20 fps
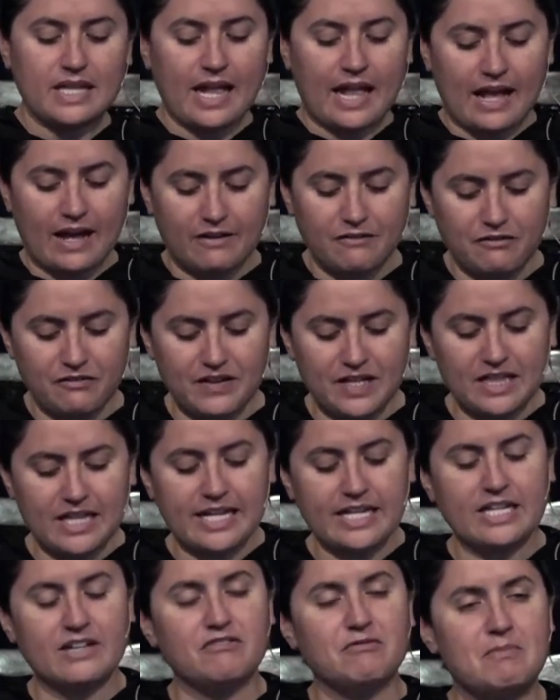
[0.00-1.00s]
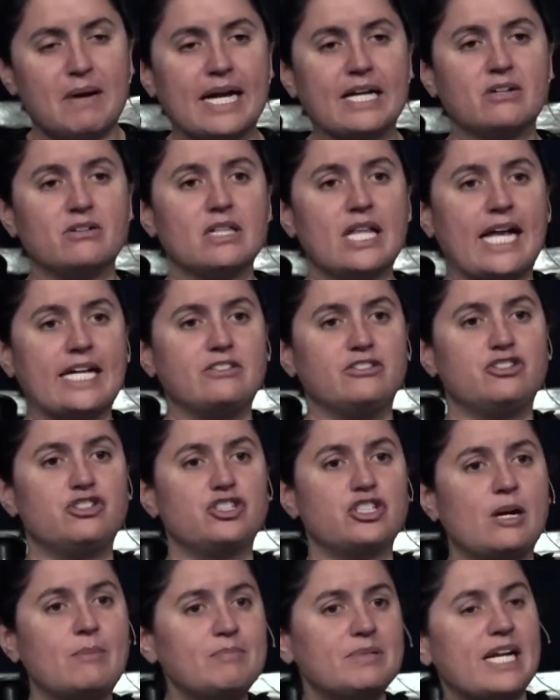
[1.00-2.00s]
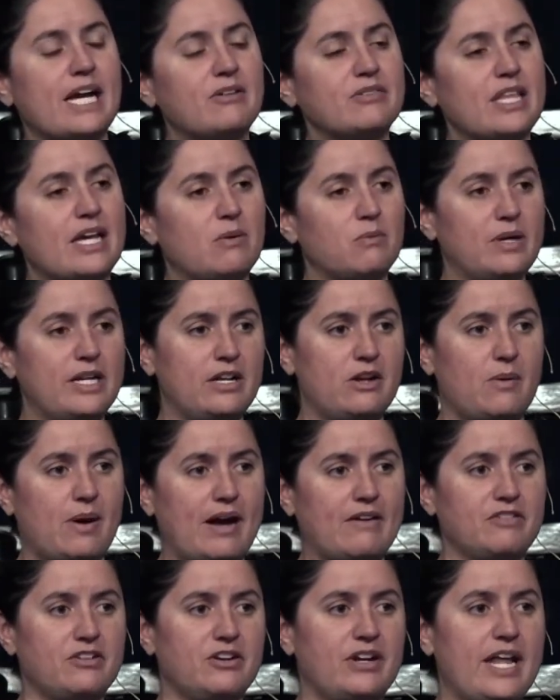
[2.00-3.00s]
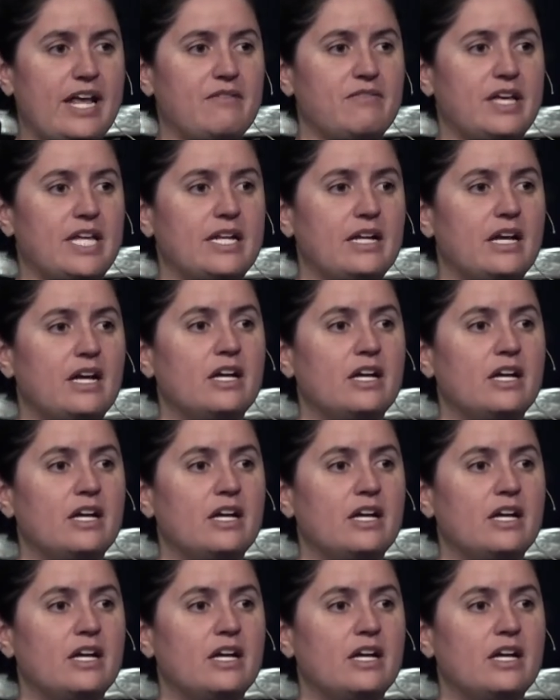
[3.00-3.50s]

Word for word: I feel like if Michal had jumped out that window after David,